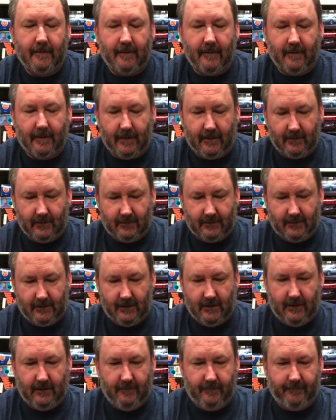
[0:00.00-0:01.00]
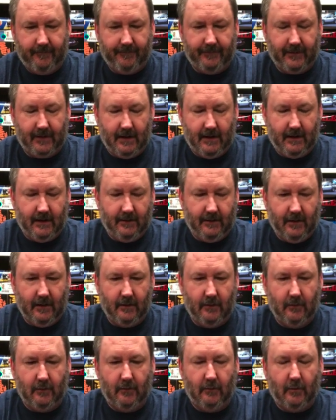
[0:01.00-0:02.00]
So that looks good. And the
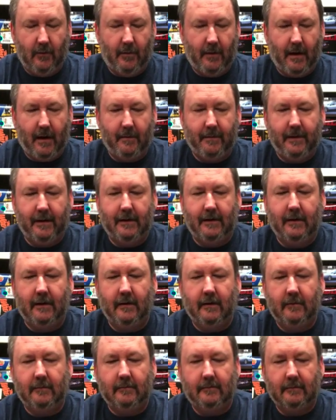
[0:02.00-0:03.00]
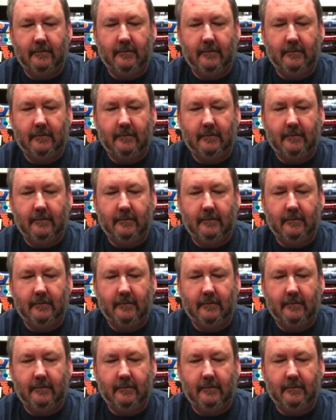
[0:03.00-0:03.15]
other one will pop in here,